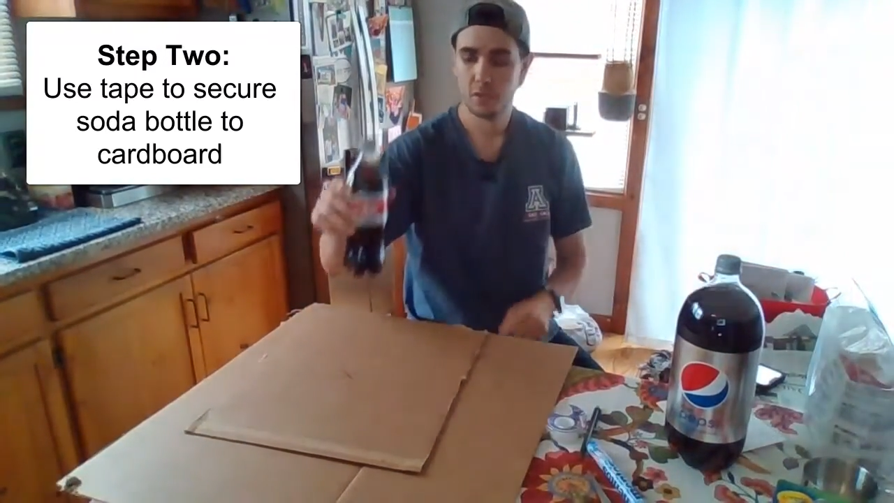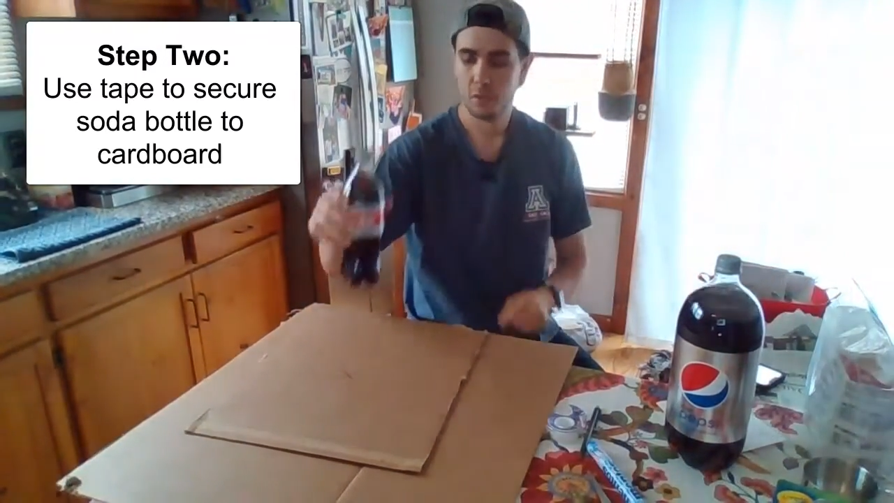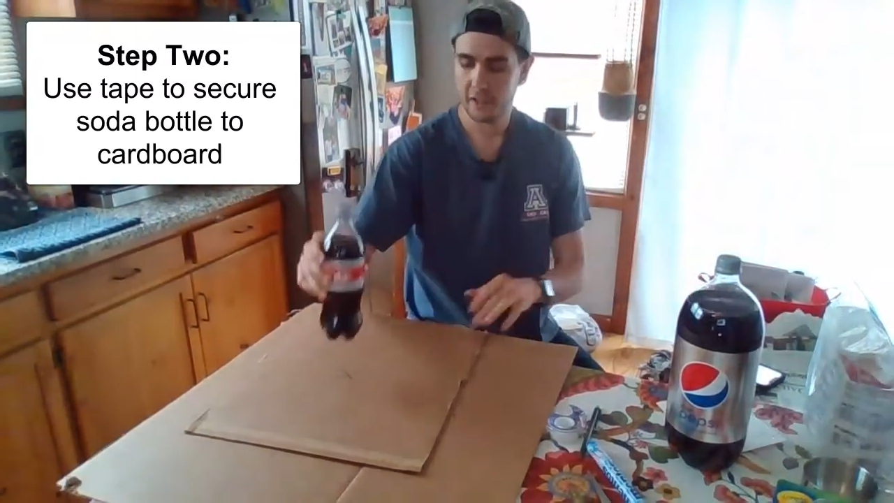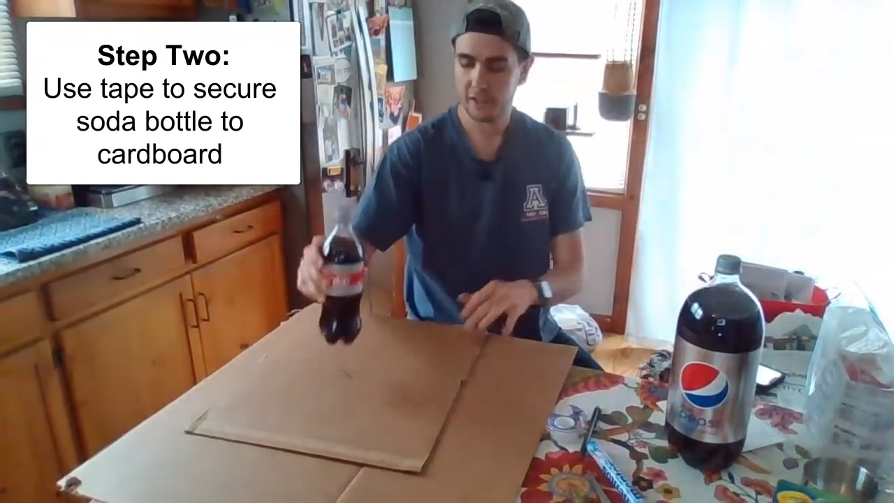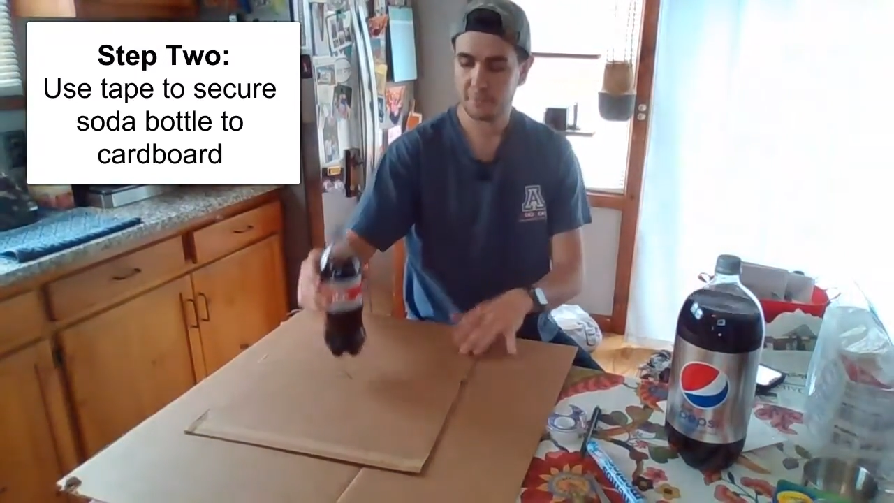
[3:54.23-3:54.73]

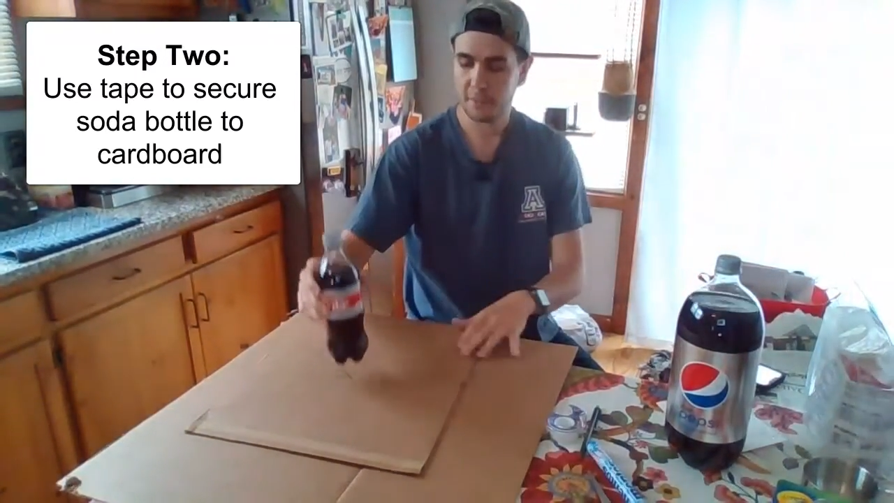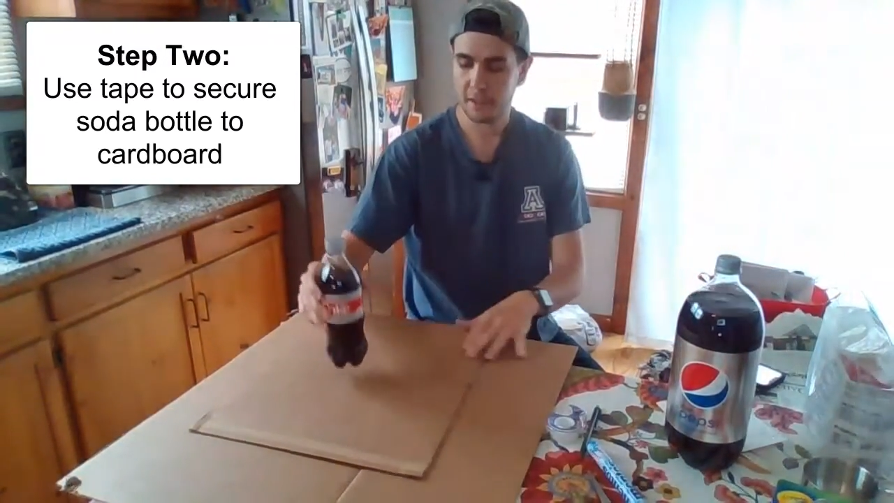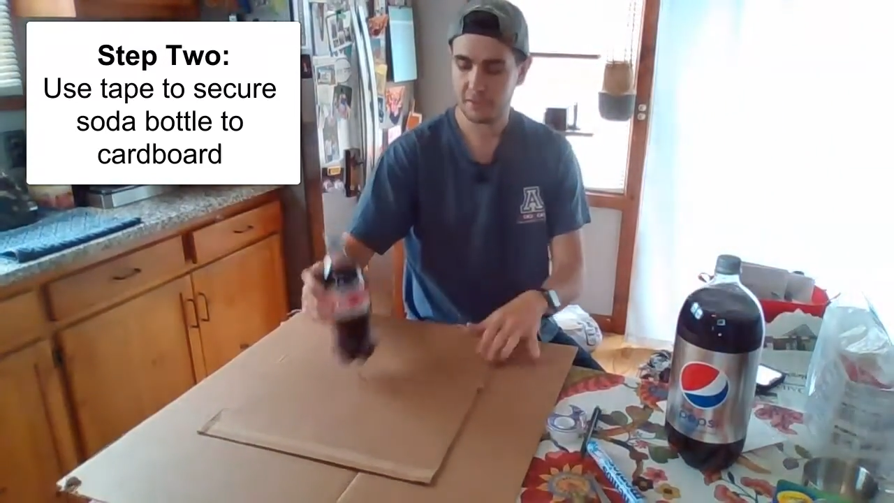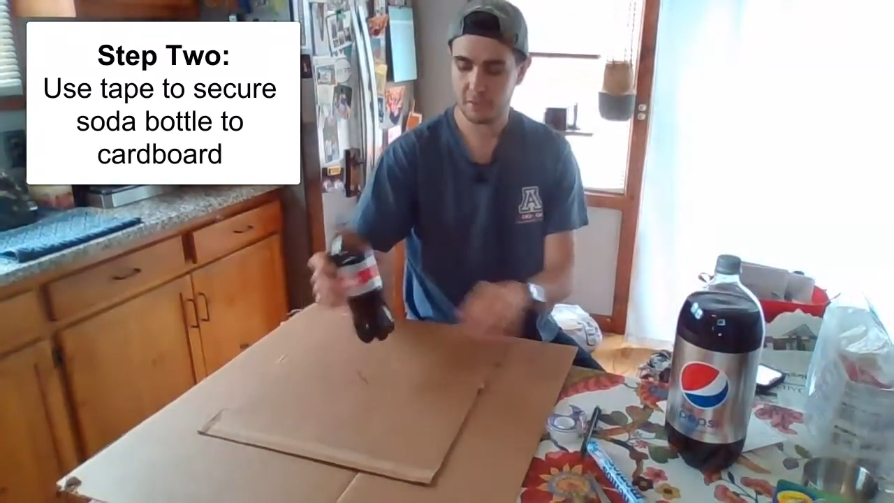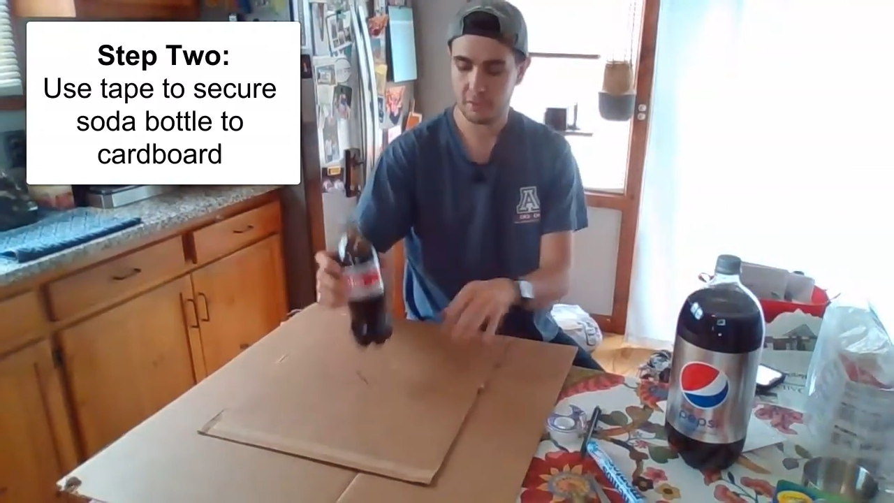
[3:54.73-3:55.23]
20-ounce
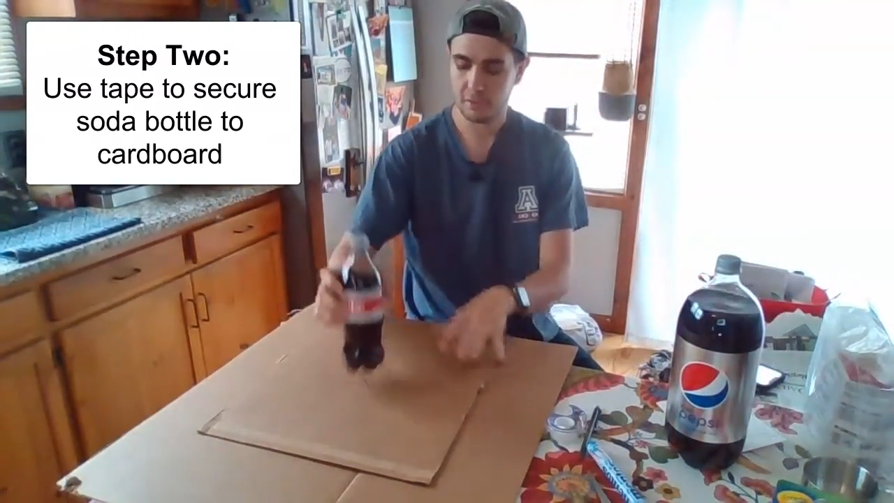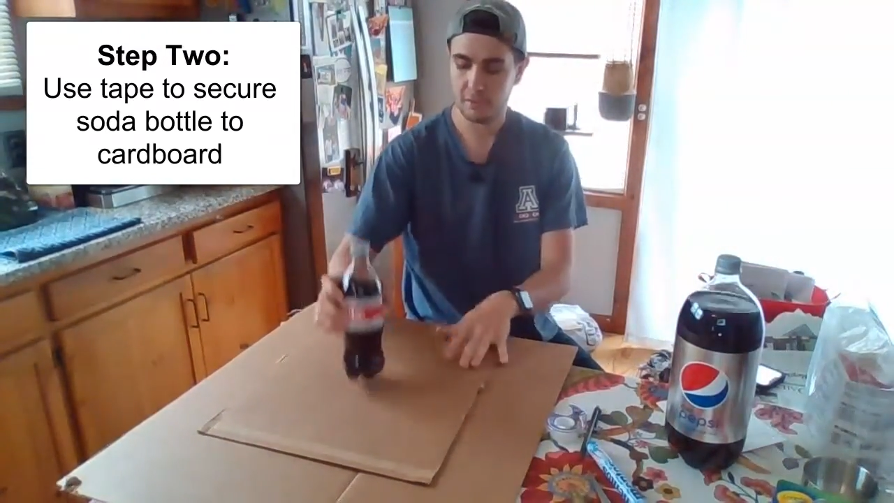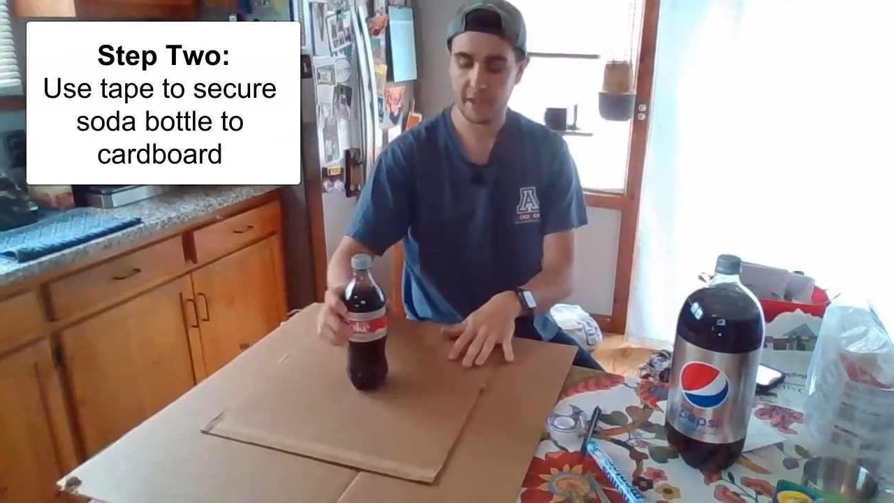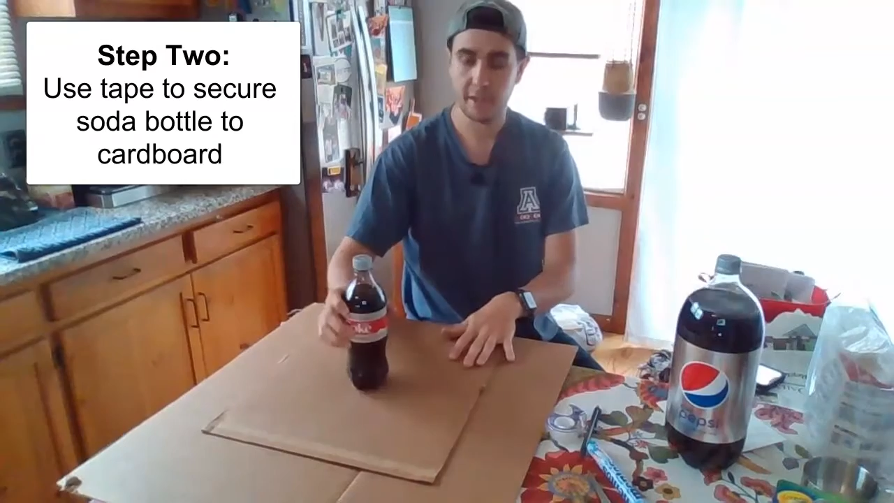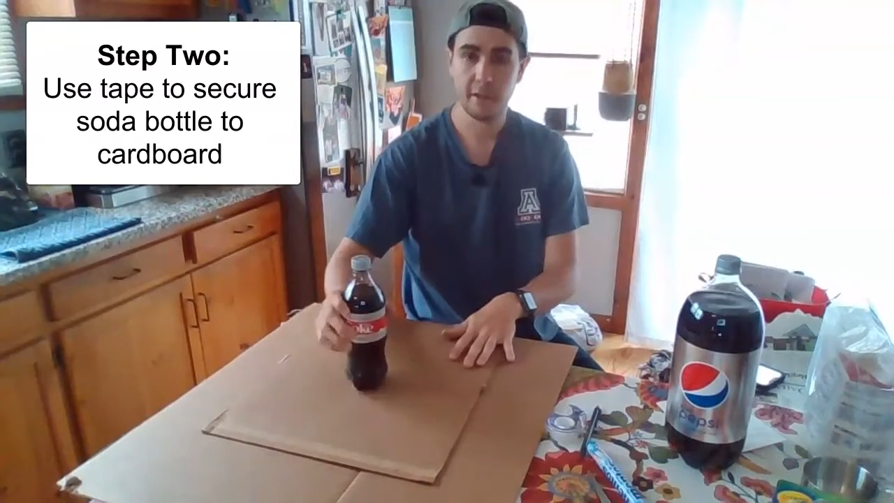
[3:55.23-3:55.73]
bottle of soda, okay?